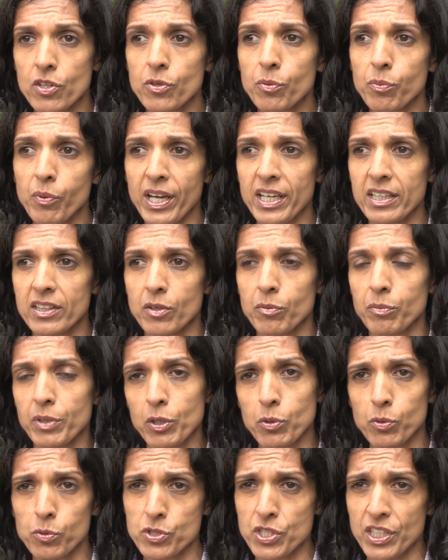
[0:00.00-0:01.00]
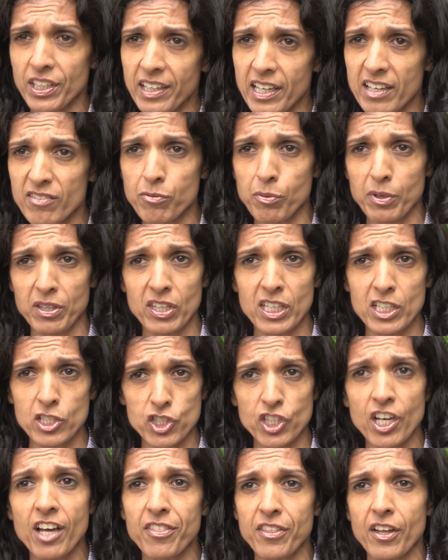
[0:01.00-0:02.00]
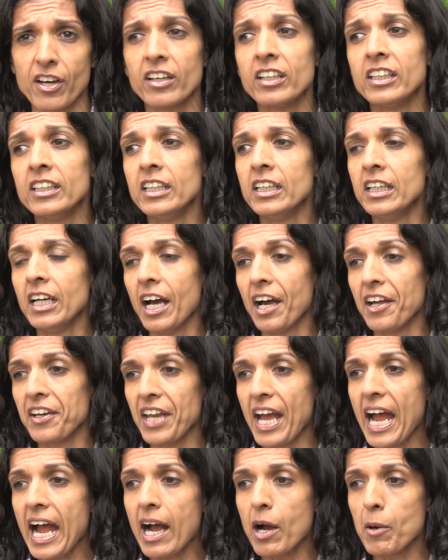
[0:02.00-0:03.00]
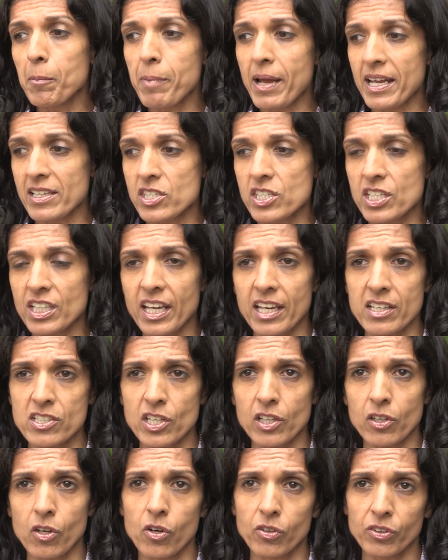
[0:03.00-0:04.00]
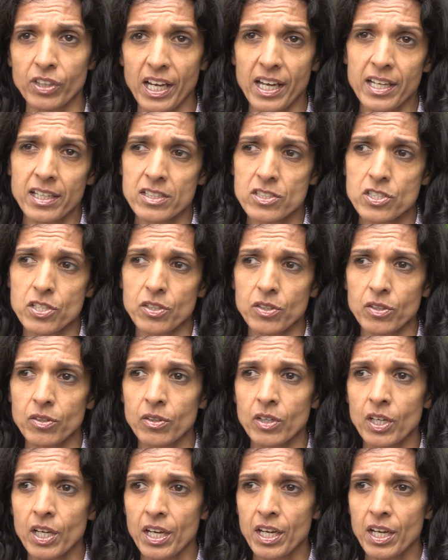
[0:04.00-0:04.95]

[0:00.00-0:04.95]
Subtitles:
the way that we ought to live with each other and how best to get along and to,